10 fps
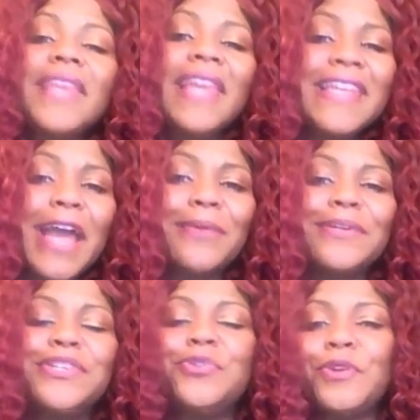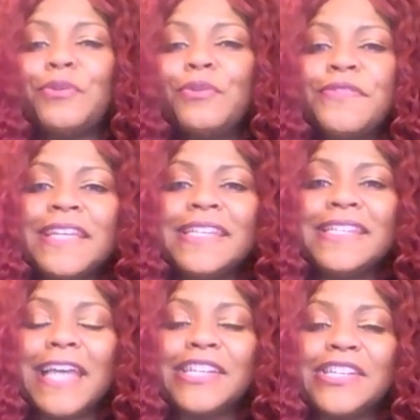Now, when Jupiter moves into
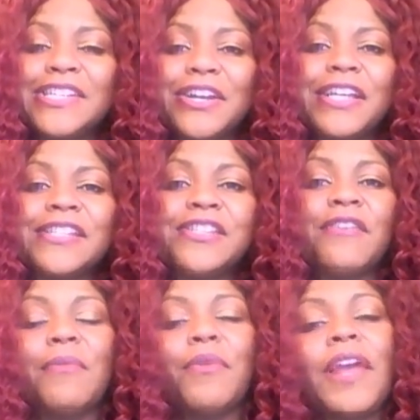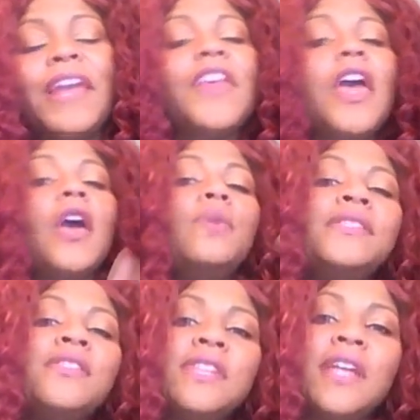Sagittarius November eighth, we
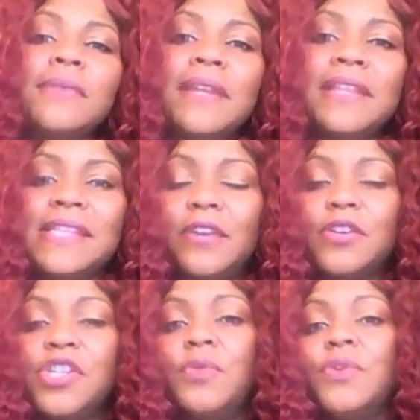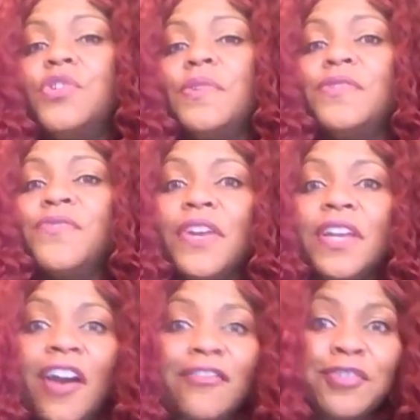start to come into this energy where Jupiter's very
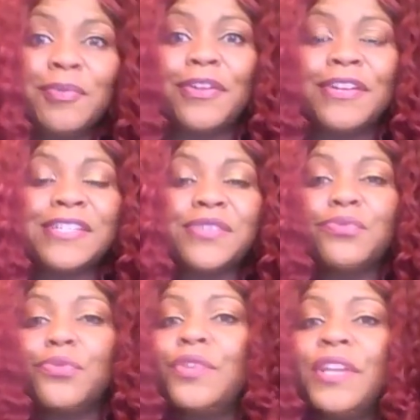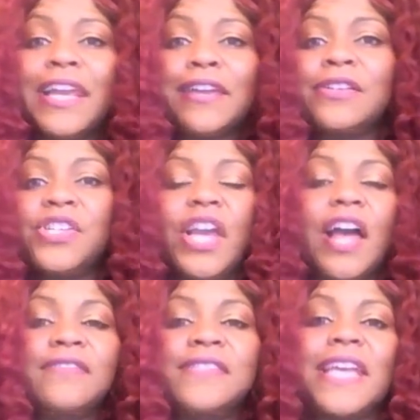comfortable. He's the ruling energy
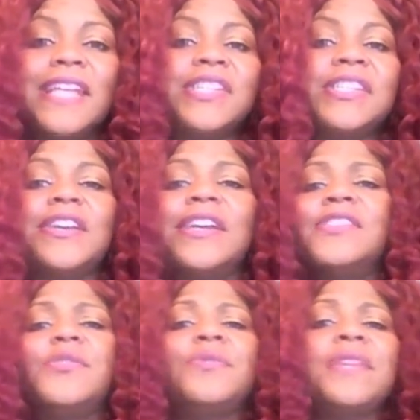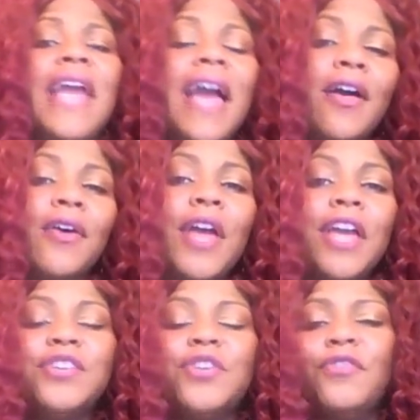of Sagittarius. So now
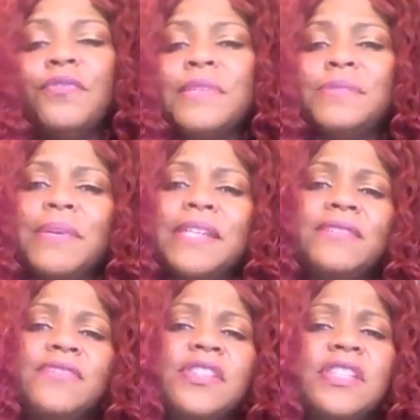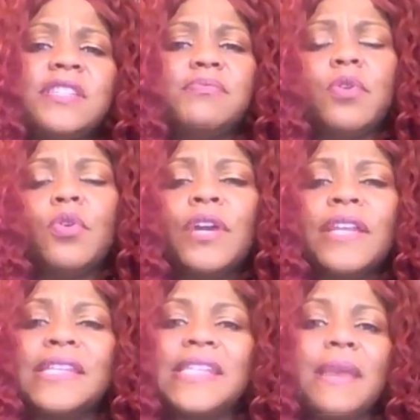you go from this place of just exploring
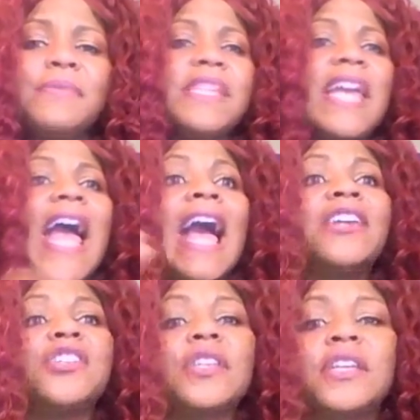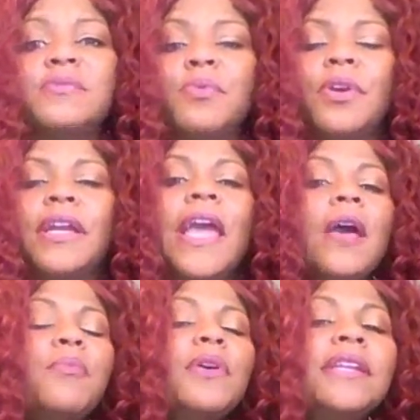the depths to actually exploring,
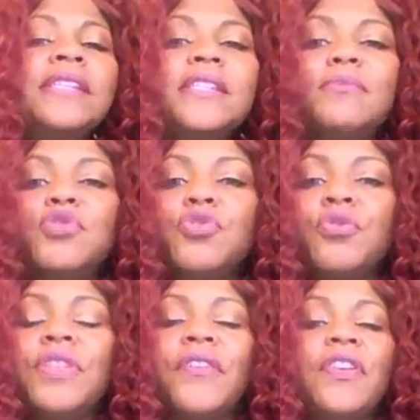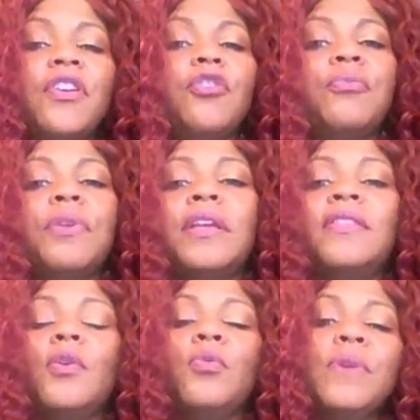putting some truth out there. You're bringing
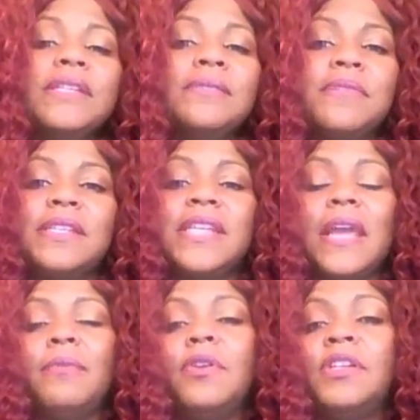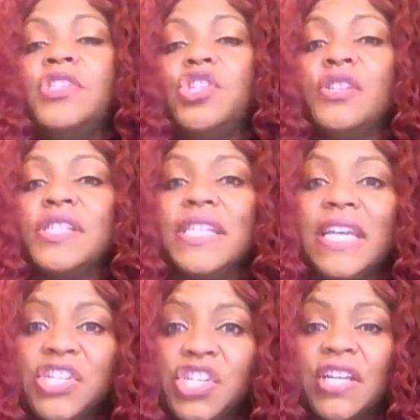the wisdom to the table. You can start
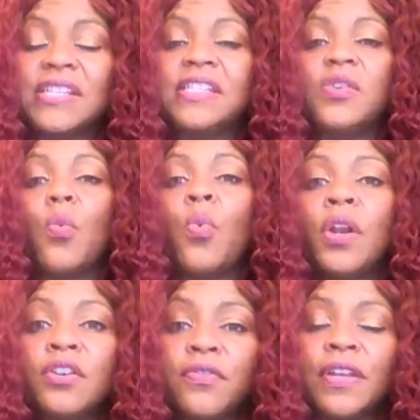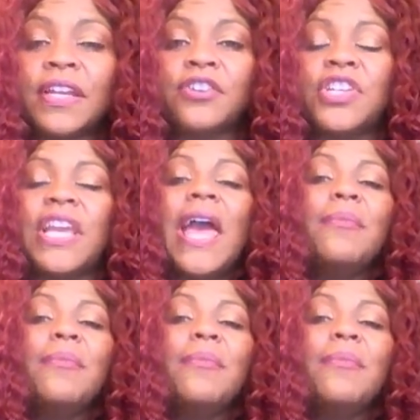teaching. This is a wonderful energy.